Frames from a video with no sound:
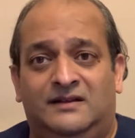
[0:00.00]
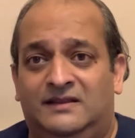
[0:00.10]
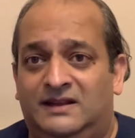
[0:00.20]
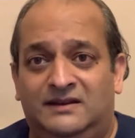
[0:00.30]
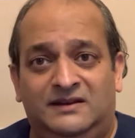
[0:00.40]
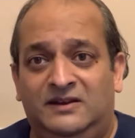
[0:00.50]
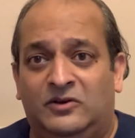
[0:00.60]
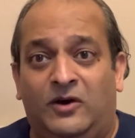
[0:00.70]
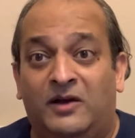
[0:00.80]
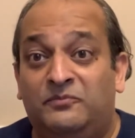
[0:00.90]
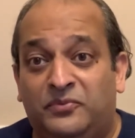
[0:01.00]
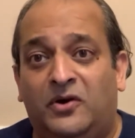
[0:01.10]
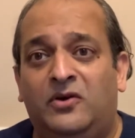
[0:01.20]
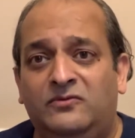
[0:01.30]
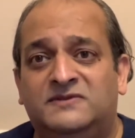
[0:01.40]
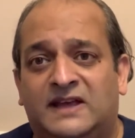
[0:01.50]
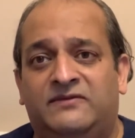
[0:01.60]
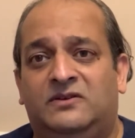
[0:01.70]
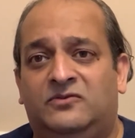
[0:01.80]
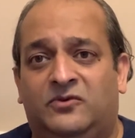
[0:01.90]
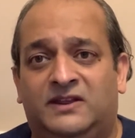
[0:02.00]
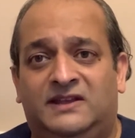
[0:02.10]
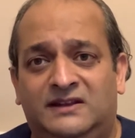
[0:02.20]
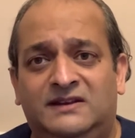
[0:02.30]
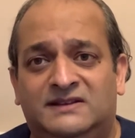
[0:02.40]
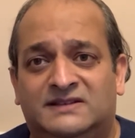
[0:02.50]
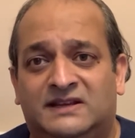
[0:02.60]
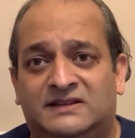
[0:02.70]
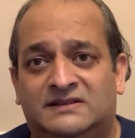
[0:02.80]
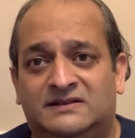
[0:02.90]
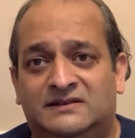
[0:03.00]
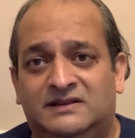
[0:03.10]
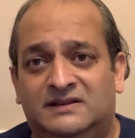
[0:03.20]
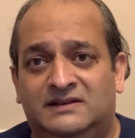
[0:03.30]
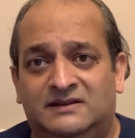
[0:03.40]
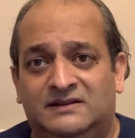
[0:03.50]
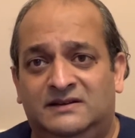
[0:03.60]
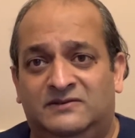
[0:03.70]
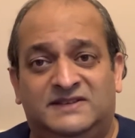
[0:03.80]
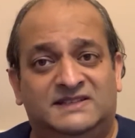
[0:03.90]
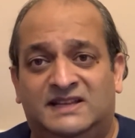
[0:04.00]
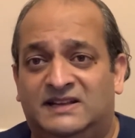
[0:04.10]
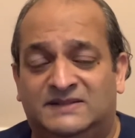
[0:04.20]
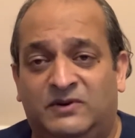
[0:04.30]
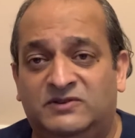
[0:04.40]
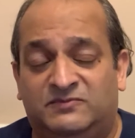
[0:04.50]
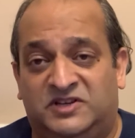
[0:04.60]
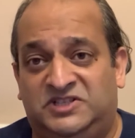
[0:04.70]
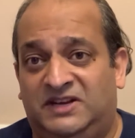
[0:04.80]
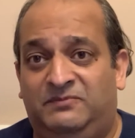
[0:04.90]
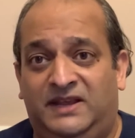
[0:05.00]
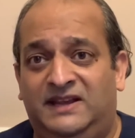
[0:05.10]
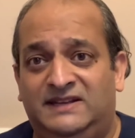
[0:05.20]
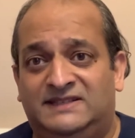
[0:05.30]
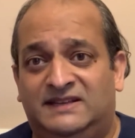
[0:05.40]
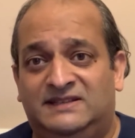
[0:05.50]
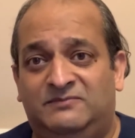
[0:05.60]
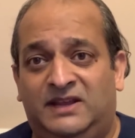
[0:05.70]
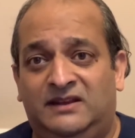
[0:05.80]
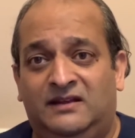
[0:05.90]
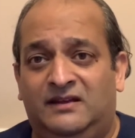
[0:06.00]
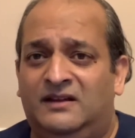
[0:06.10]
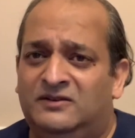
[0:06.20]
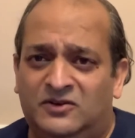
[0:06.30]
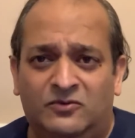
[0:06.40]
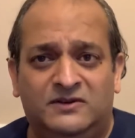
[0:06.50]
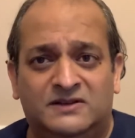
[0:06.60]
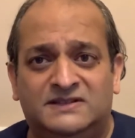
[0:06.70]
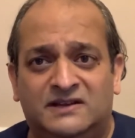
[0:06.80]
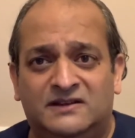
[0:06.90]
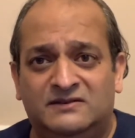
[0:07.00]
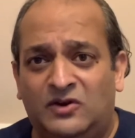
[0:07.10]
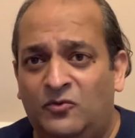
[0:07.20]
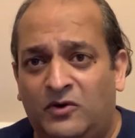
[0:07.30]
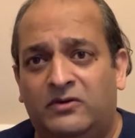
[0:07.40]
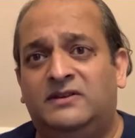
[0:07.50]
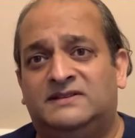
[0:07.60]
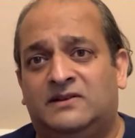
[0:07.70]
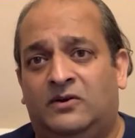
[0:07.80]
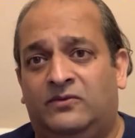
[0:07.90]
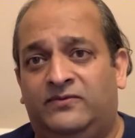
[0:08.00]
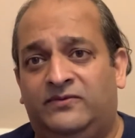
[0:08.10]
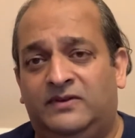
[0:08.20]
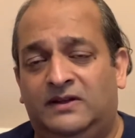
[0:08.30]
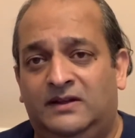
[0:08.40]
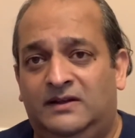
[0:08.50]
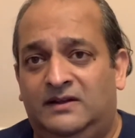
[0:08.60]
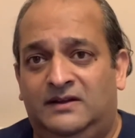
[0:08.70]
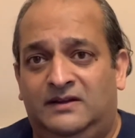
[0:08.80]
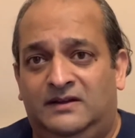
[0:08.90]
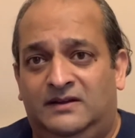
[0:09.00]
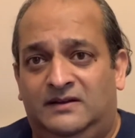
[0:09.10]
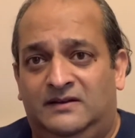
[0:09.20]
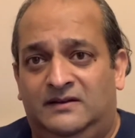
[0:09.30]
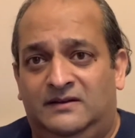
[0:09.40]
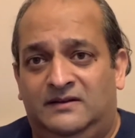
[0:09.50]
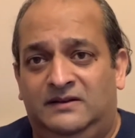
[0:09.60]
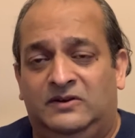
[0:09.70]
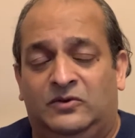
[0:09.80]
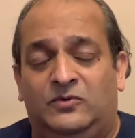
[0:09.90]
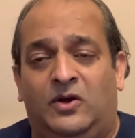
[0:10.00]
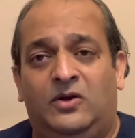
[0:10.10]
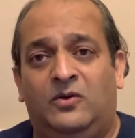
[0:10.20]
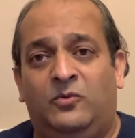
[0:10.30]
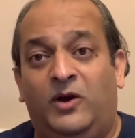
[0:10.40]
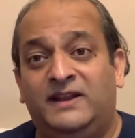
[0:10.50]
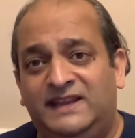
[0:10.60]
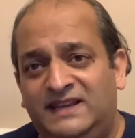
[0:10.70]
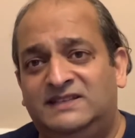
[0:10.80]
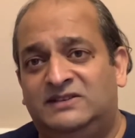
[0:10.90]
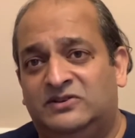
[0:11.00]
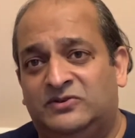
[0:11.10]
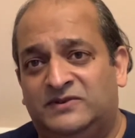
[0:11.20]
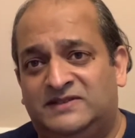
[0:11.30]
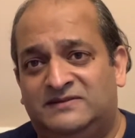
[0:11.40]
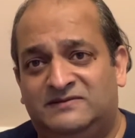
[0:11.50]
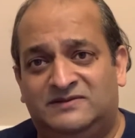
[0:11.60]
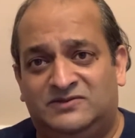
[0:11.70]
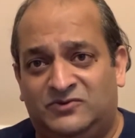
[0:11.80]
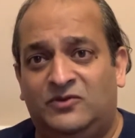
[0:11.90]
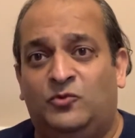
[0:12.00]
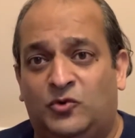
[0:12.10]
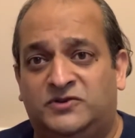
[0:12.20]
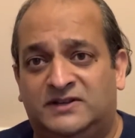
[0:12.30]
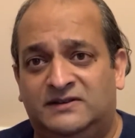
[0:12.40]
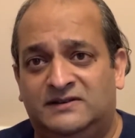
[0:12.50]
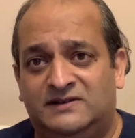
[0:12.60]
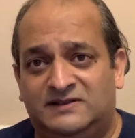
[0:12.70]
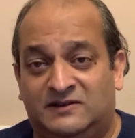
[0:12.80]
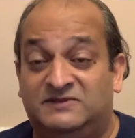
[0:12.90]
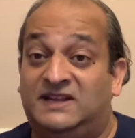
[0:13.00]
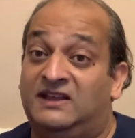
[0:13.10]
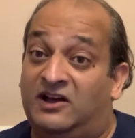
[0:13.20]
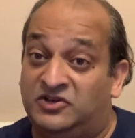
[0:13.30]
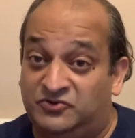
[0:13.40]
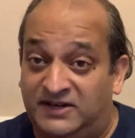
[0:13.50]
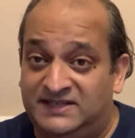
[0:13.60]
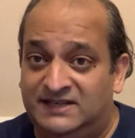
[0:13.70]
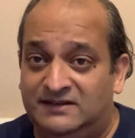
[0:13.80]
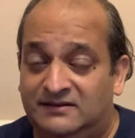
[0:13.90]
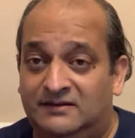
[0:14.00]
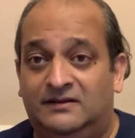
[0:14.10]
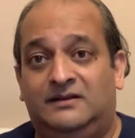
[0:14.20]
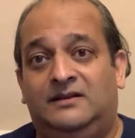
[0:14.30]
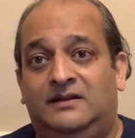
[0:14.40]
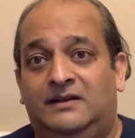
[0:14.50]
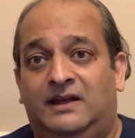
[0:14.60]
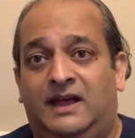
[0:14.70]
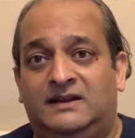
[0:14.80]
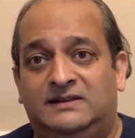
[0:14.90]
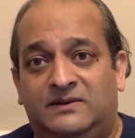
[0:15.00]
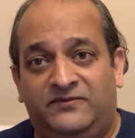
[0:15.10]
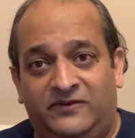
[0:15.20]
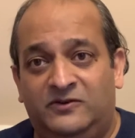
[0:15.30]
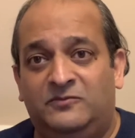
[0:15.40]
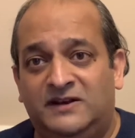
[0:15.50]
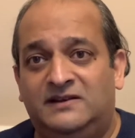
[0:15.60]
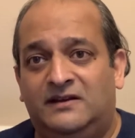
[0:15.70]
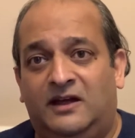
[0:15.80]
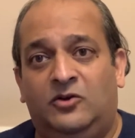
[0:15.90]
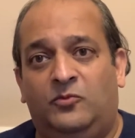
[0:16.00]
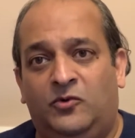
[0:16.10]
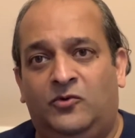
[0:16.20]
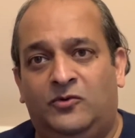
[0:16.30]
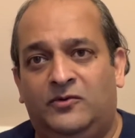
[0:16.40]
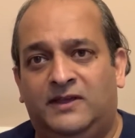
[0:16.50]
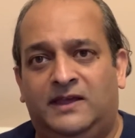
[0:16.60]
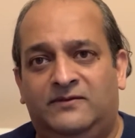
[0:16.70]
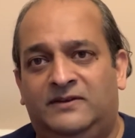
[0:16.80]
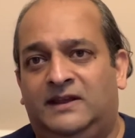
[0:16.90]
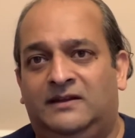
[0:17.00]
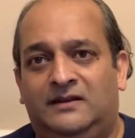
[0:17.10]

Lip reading: then, I'm prone to having chronic kidney disease. Since then I spoke to my GP and he said to me, don't worry yourself. What I need to do is drink water, so I'm staying hydrated, and follow my diet a lot more carefully.